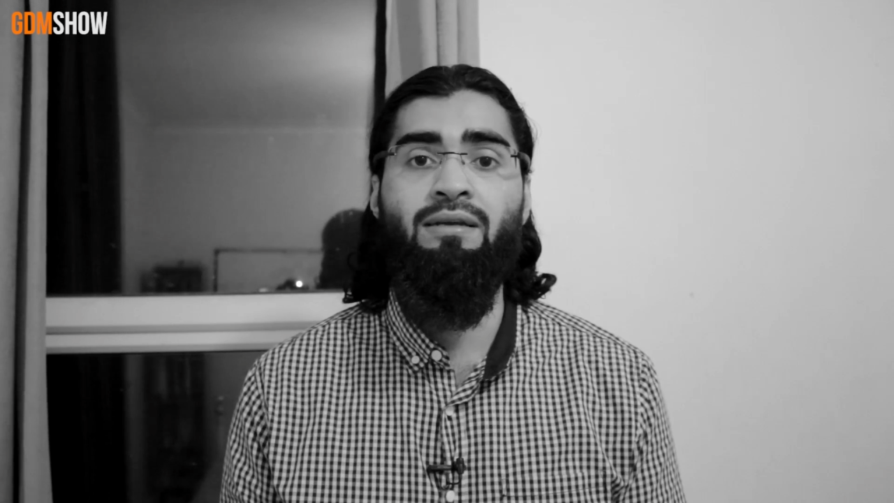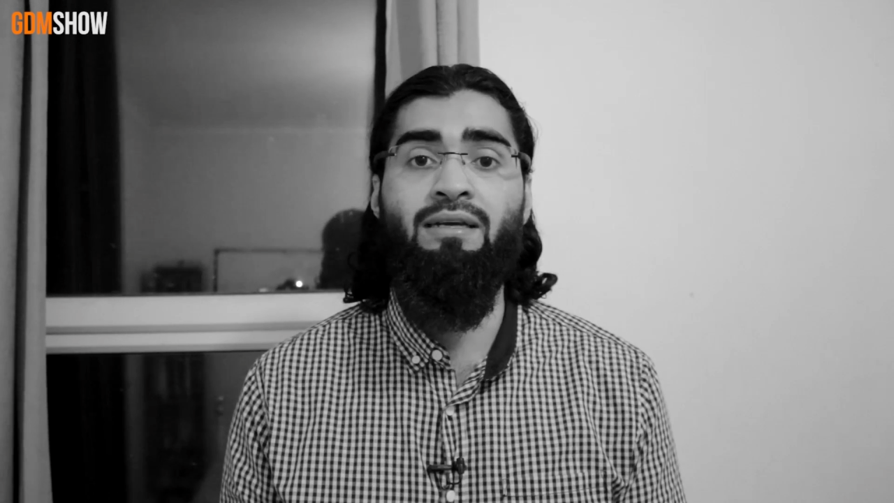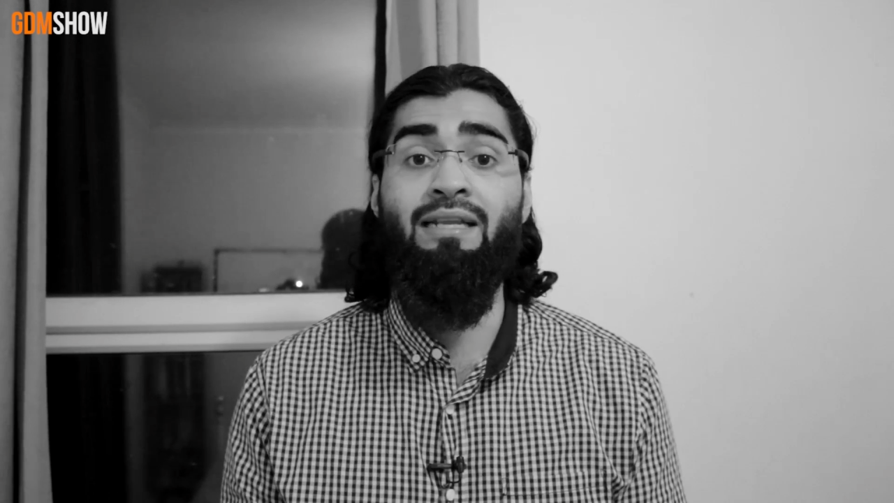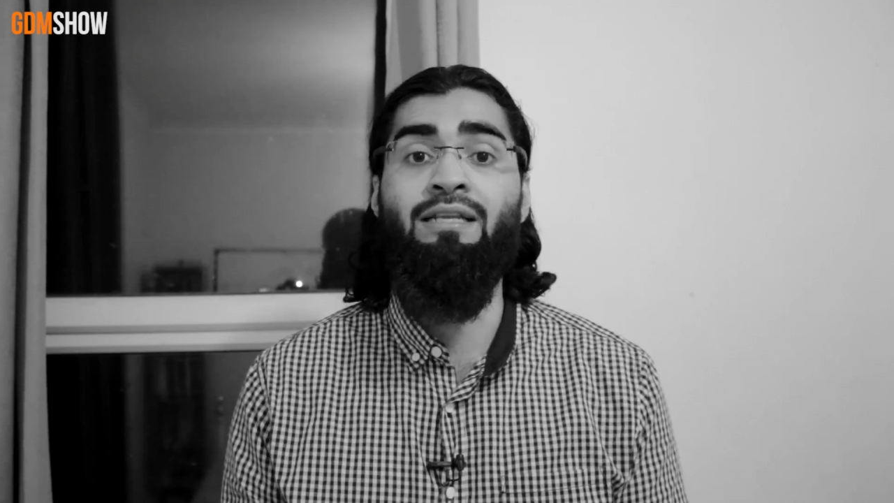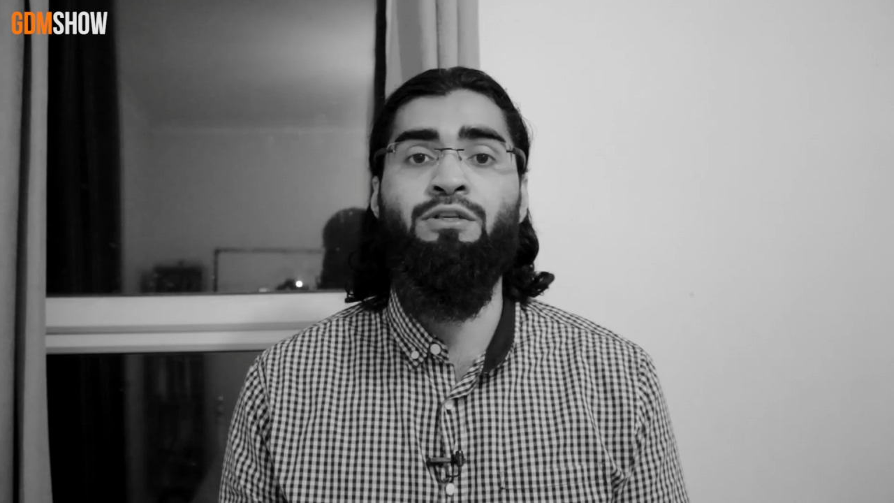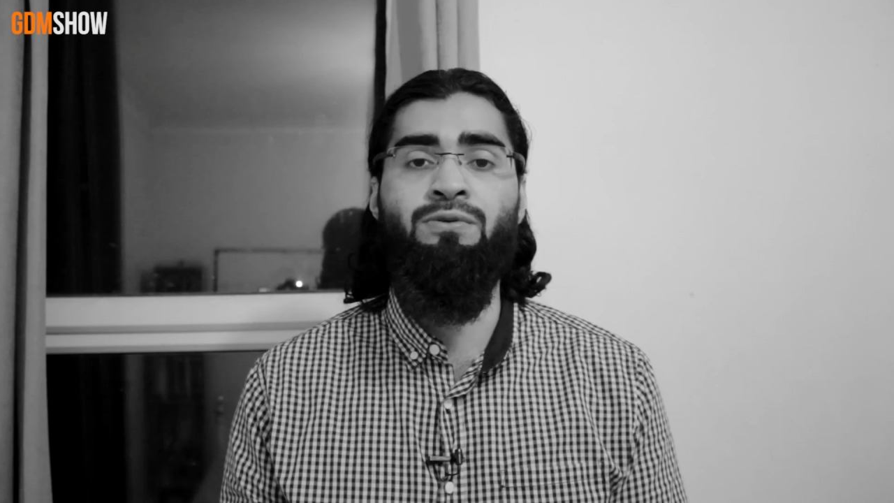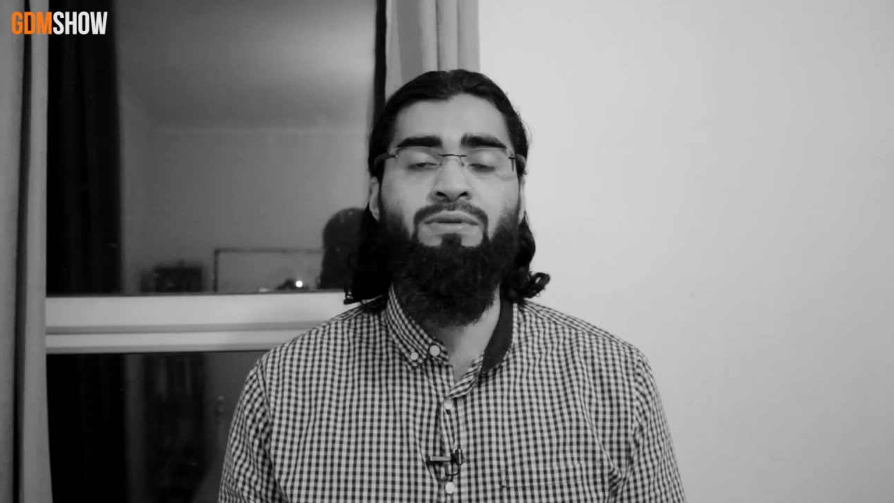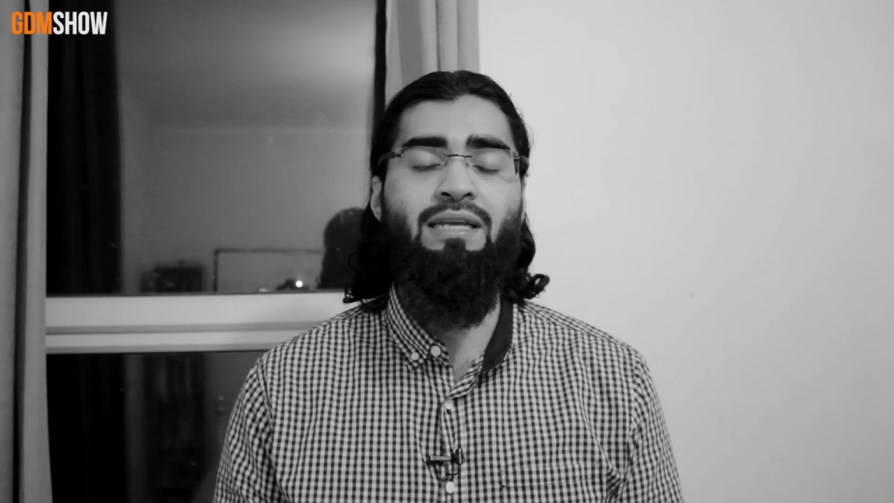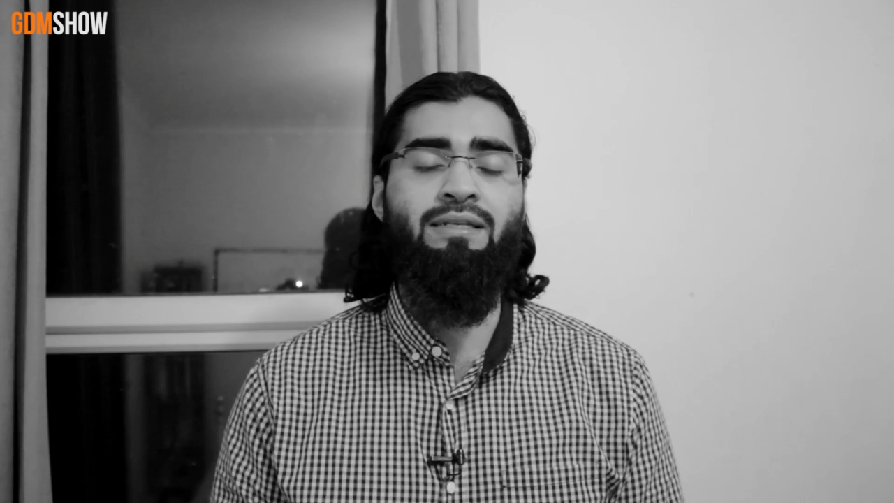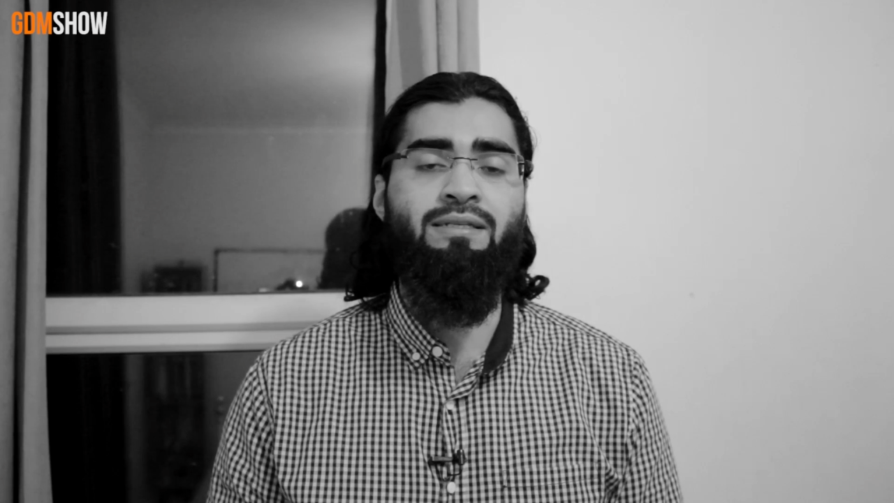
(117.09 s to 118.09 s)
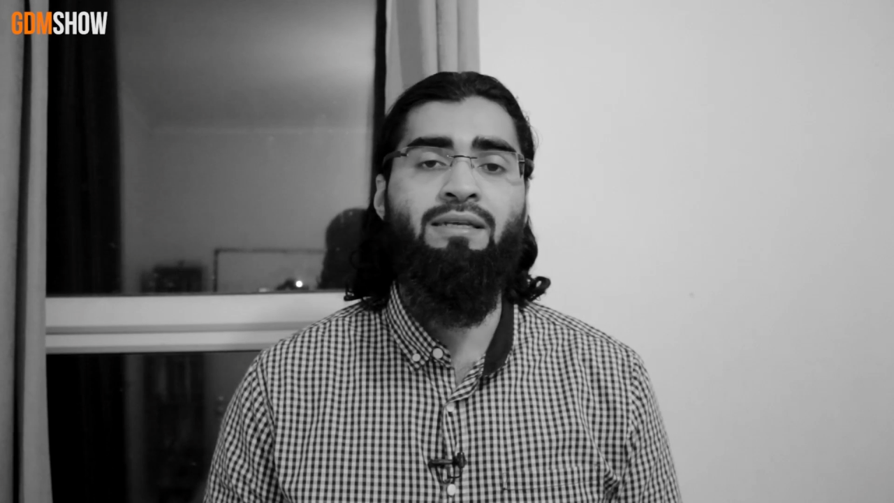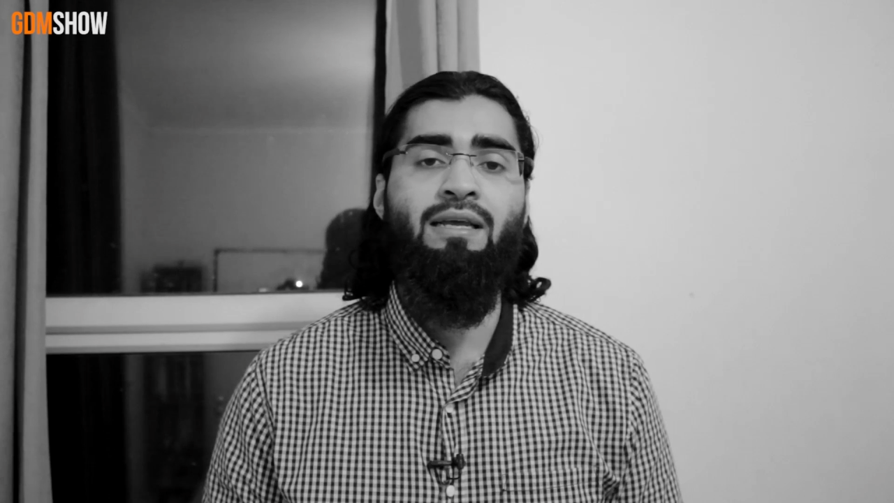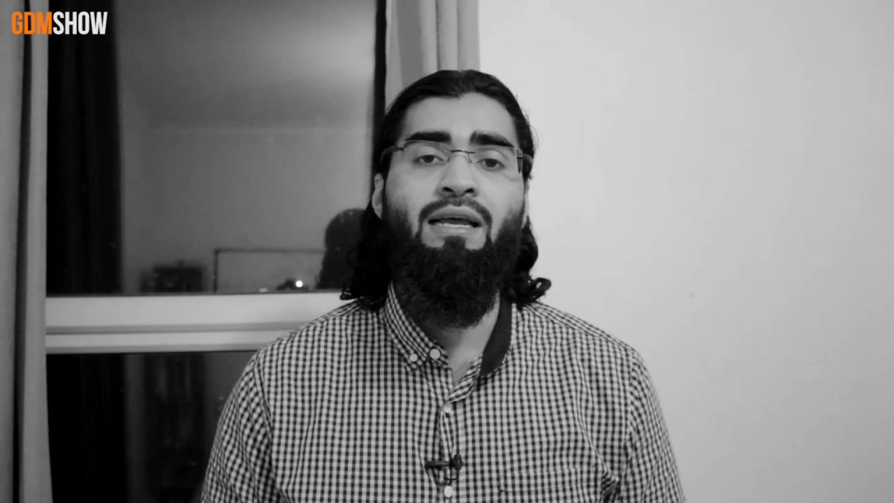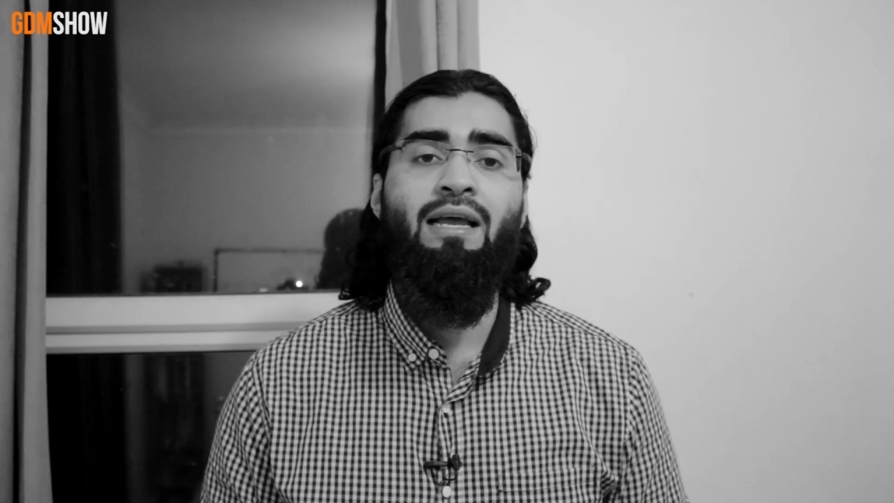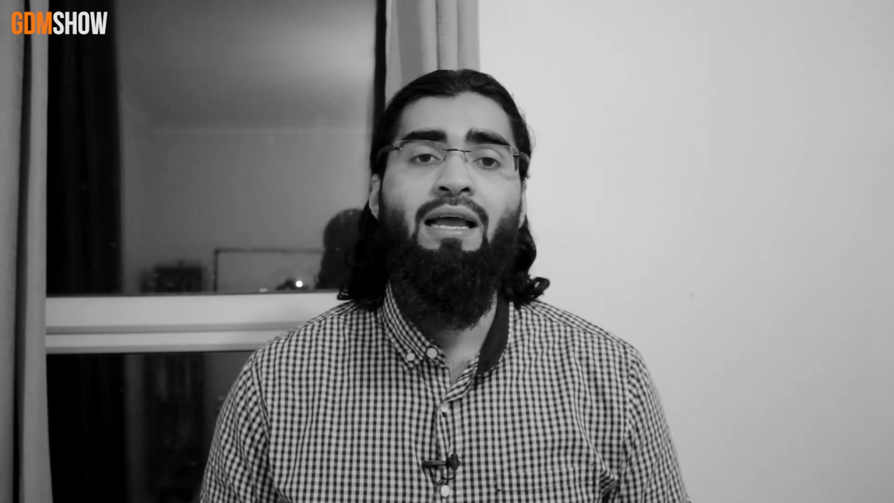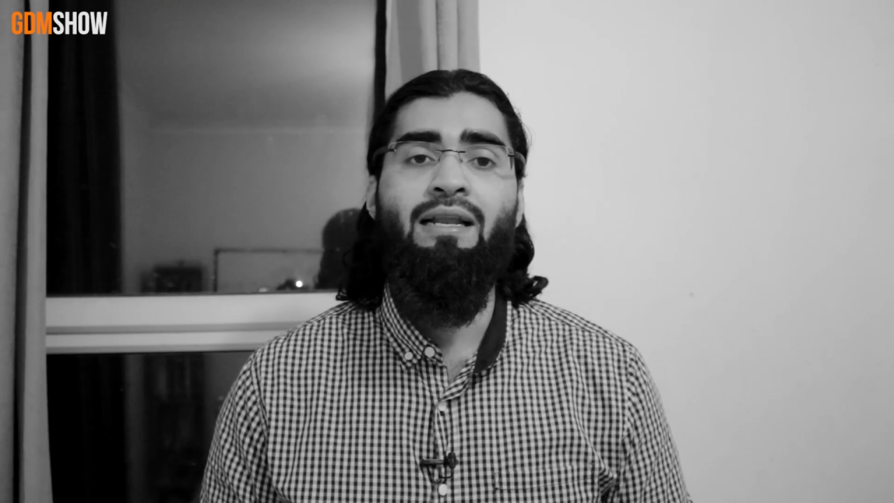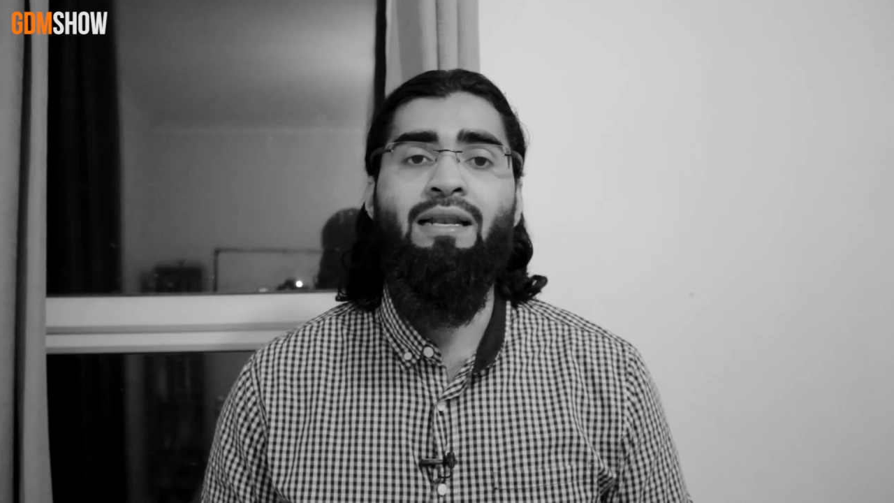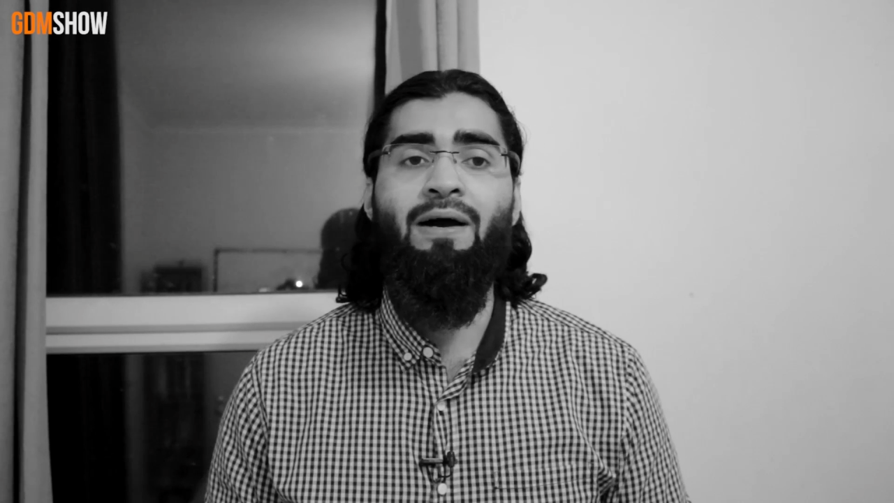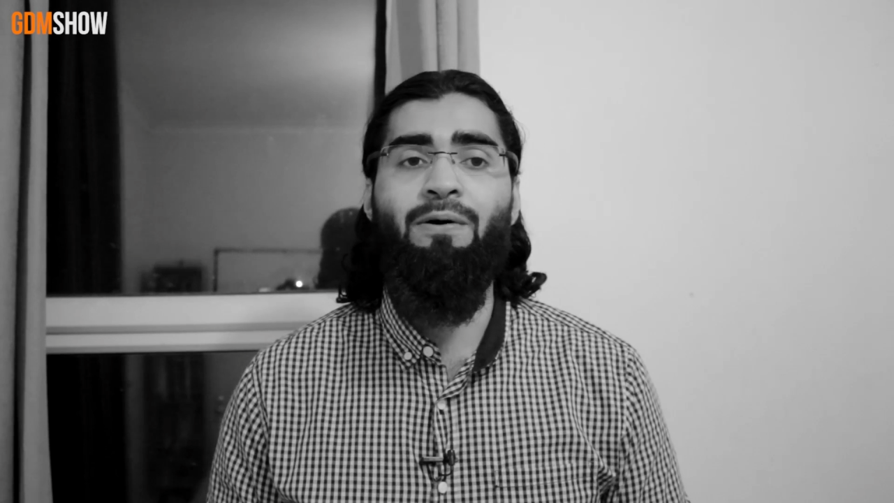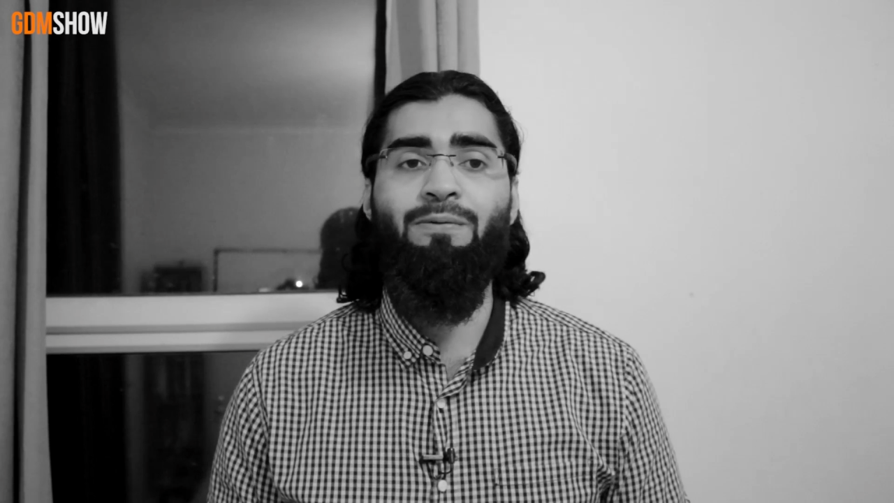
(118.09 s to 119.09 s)
in any true sense.
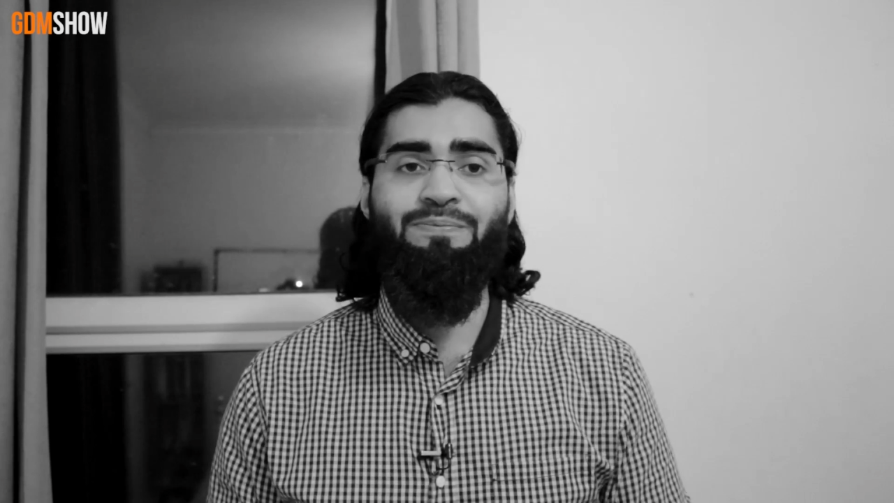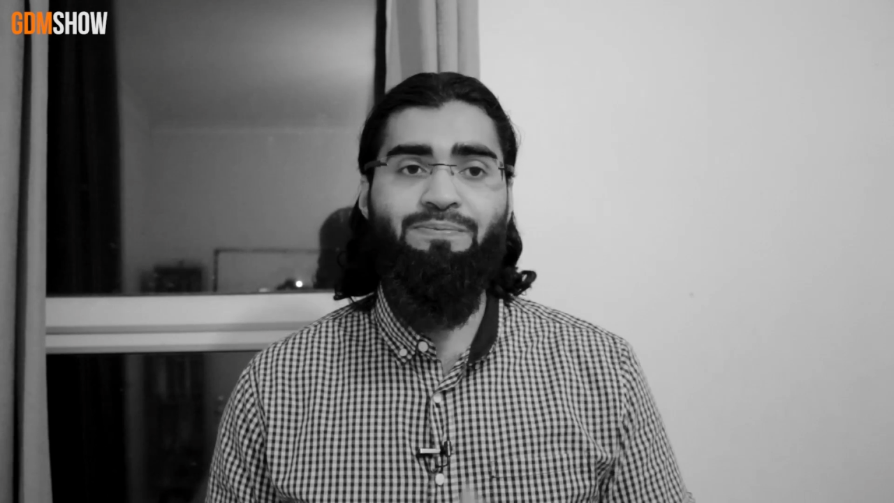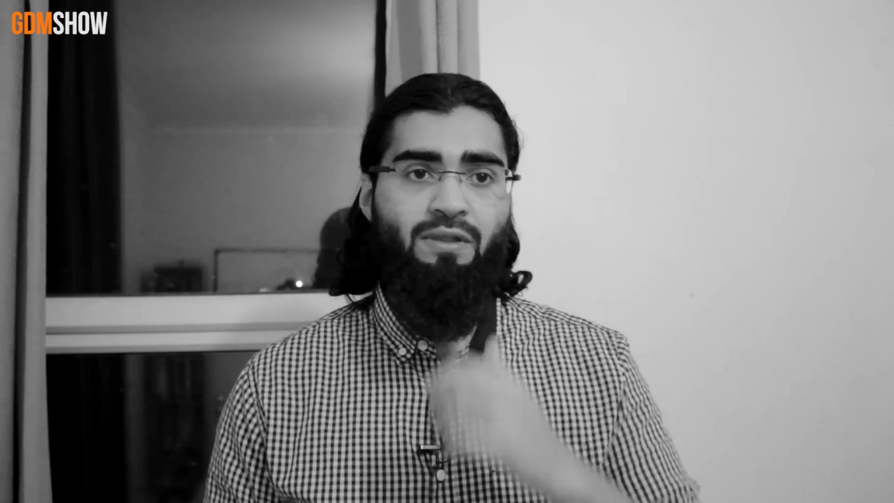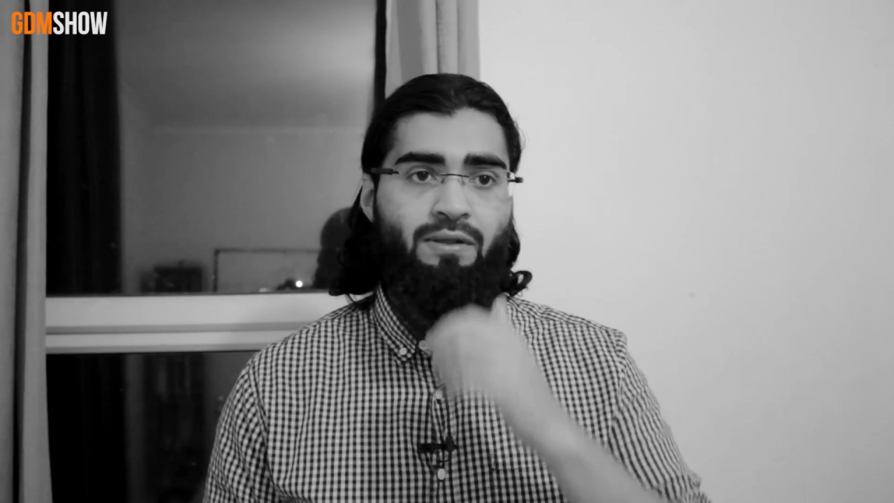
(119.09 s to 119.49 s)
Now,